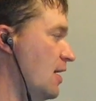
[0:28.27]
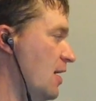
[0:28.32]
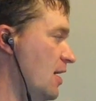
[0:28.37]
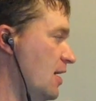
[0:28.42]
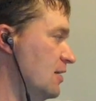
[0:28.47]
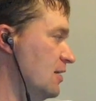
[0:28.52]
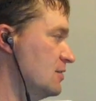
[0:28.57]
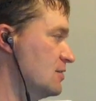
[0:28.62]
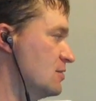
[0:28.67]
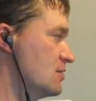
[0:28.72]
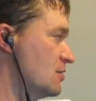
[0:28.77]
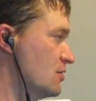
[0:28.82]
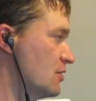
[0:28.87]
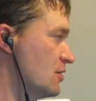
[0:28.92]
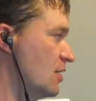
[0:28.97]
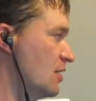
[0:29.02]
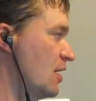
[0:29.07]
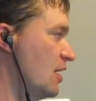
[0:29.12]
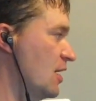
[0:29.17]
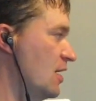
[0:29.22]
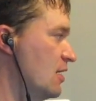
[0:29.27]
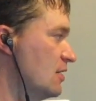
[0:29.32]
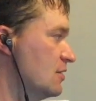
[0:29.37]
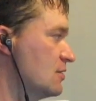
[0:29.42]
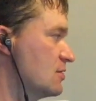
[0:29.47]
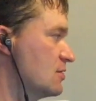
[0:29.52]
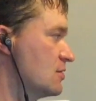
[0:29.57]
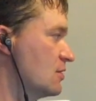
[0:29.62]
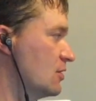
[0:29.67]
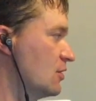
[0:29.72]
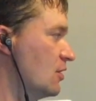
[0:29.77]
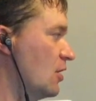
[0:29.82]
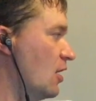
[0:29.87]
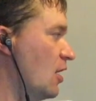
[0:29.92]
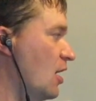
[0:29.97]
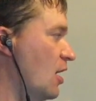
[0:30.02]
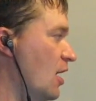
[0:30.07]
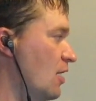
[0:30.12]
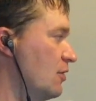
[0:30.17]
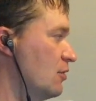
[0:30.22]
Answer, answer,
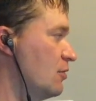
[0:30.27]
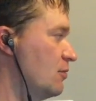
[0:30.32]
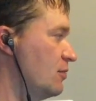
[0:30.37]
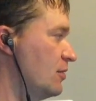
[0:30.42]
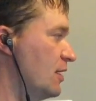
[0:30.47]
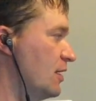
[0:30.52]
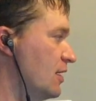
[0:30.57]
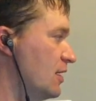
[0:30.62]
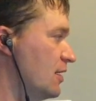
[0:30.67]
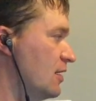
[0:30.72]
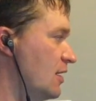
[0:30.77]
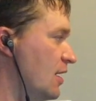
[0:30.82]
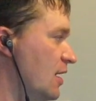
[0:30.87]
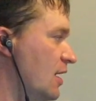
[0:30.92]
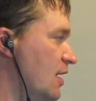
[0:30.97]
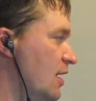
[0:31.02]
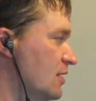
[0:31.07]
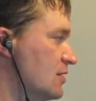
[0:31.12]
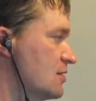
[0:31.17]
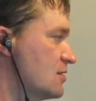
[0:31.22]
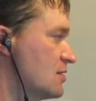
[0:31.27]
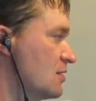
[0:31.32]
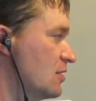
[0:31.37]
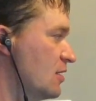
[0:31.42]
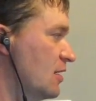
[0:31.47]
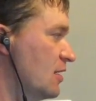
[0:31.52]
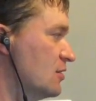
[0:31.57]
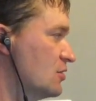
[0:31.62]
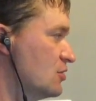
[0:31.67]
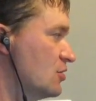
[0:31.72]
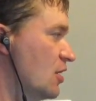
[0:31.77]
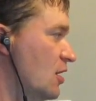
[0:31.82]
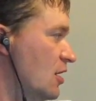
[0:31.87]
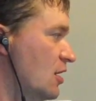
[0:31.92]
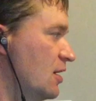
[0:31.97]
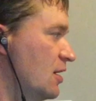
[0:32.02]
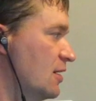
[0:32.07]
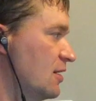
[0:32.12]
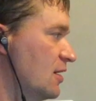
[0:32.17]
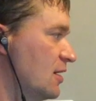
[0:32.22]
I will play an answer and
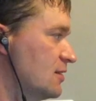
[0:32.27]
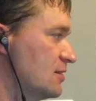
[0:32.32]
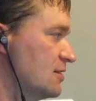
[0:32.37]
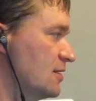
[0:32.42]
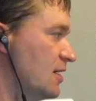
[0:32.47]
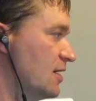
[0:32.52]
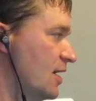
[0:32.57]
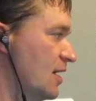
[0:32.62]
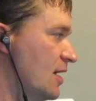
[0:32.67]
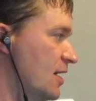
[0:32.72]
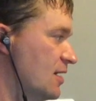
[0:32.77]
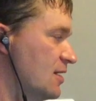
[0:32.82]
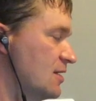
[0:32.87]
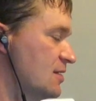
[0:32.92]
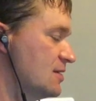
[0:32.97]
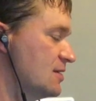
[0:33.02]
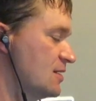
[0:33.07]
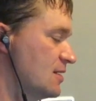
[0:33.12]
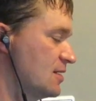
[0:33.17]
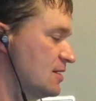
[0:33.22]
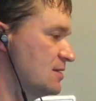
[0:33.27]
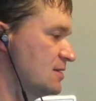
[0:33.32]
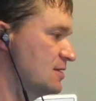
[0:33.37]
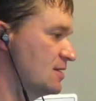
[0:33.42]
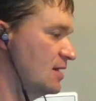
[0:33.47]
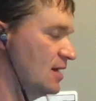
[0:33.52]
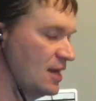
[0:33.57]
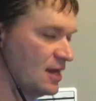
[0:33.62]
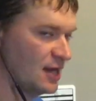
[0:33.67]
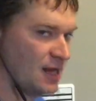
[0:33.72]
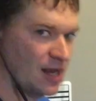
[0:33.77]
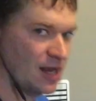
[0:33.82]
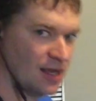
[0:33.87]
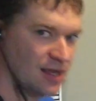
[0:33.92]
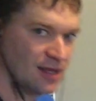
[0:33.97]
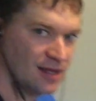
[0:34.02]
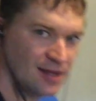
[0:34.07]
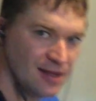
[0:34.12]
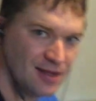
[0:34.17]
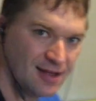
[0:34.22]
try not to hesitate.
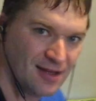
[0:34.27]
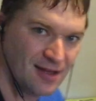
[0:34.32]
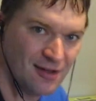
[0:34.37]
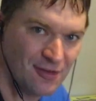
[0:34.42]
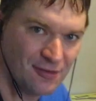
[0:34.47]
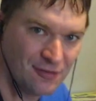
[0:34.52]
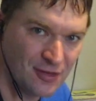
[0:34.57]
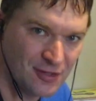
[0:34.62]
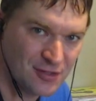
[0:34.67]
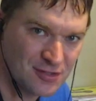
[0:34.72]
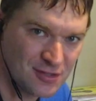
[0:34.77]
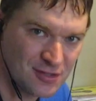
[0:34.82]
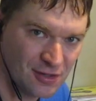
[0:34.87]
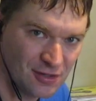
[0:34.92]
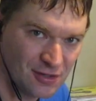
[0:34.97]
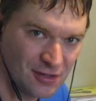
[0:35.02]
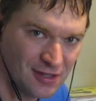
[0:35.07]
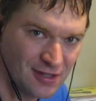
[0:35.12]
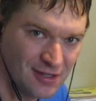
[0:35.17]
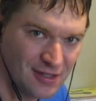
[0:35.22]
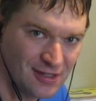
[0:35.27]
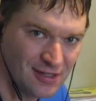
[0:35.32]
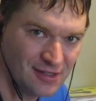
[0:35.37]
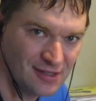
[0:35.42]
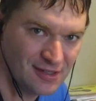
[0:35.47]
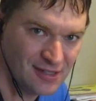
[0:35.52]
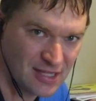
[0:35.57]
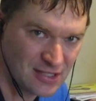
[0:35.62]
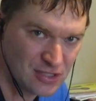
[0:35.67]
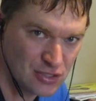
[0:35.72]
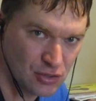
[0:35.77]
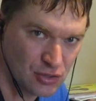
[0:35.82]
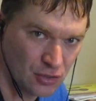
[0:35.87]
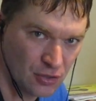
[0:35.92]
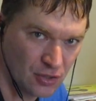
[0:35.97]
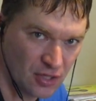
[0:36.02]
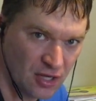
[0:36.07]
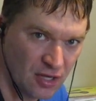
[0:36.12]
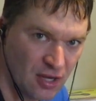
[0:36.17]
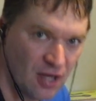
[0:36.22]
Fun song, let's
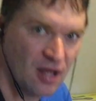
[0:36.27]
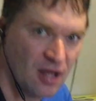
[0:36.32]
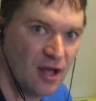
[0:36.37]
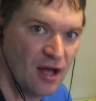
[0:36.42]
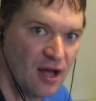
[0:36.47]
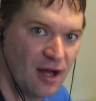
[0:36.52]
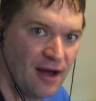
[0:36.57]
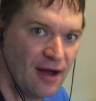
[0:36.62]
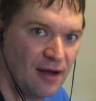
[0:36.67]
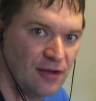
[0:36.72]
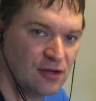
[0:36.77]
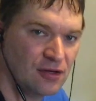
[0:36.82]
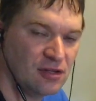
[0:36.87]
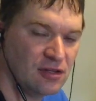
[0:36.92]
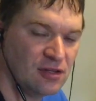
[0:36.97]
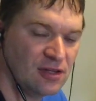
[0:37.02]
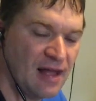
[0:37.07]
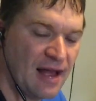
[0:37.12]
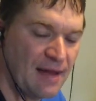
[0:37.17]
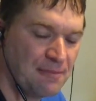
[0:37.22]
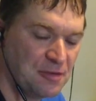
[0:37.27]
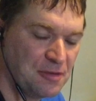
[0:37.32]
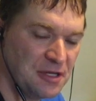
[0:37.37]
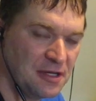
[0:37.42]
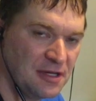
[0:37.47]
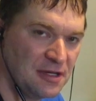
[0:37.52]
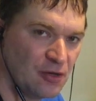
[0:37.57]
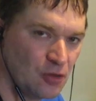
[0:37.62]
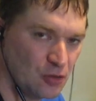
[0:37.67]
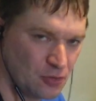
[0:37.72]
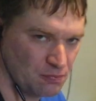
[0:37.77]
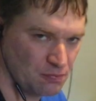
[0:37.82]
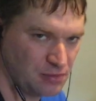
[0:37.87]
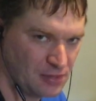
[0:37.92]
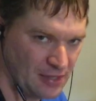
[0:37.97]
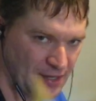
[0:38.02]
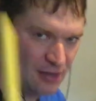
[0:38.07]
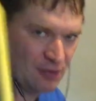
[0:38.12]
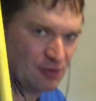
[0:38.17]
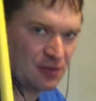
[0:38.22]
learn it. I'll clap it or
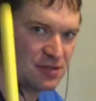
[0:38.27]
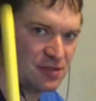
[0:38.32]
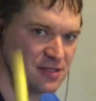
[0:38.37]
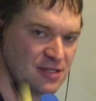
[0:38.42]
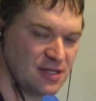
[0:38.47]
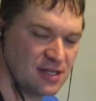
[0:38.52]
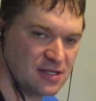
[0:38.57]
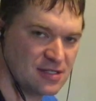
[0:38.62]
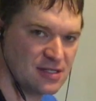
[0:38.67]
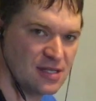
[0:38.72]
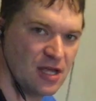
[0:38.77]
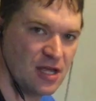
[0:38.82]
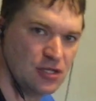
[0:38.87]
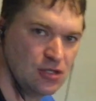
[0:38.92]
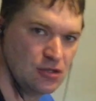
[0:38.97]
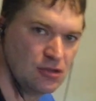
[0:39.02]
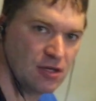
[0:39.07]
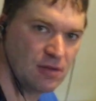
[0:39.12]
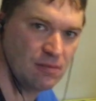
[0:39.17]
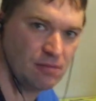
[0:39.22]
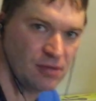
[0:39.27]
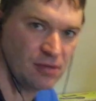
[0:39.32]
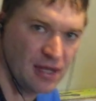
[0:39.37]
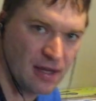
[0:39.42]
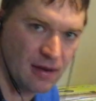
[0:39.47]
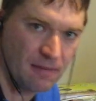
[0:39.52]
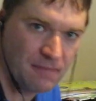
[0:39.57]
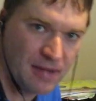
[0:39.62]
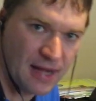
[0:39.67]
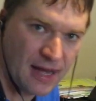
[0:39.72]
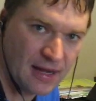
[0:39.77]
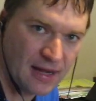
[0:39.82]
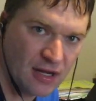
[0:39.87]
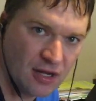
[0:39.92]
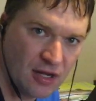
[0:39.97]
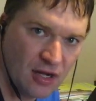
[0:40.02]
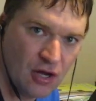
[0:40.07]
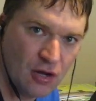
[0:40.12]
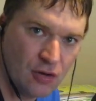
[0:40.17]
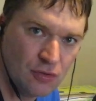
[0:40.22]
play it on sticks and you can play it back.
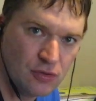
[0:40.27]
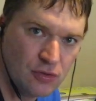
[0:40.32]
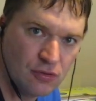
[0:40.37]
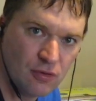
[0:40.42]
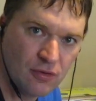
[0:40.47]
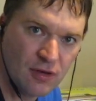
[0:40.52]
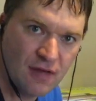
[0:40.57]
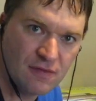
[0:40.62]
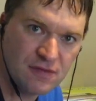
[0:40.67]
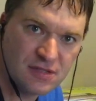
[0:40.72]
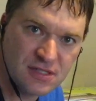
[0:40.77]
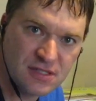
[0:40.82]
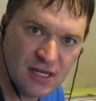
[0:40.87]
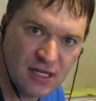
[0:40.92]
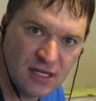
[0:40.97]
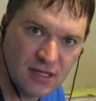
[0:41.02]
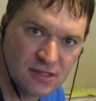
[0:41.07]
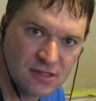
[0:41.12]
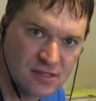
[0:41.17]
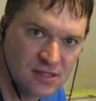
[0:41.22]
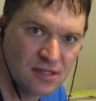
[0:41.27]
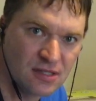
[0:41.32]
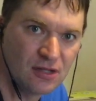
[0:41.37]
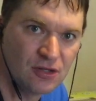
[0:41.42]
Oh, you don't have sticks?